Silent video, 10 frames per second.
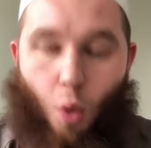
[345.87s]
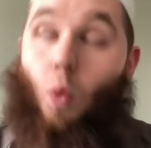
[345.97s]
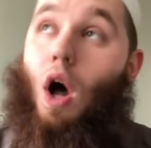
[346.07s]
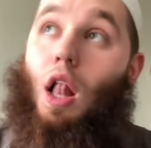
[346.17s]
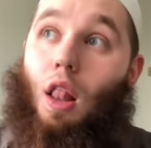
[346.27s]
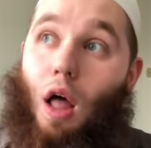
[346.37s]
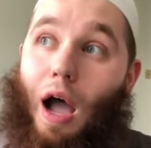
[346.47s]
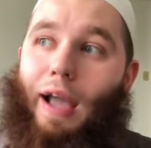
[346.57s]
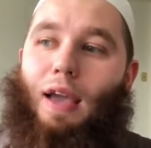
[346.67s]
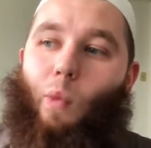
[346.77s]

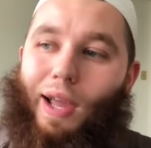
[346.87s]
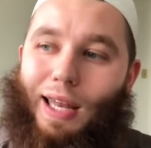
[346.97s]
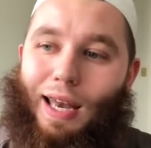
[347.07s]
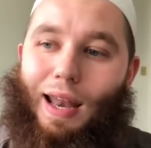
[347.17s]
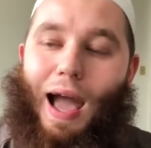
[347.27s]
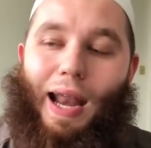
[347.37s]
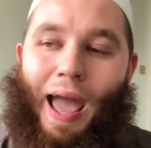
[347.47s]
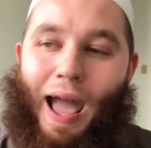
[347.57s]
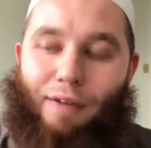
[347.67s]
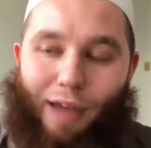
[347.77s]
Wallahi, we did not
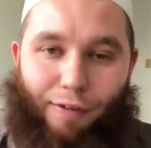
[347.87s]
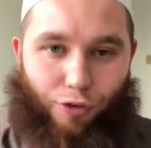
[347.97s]
have a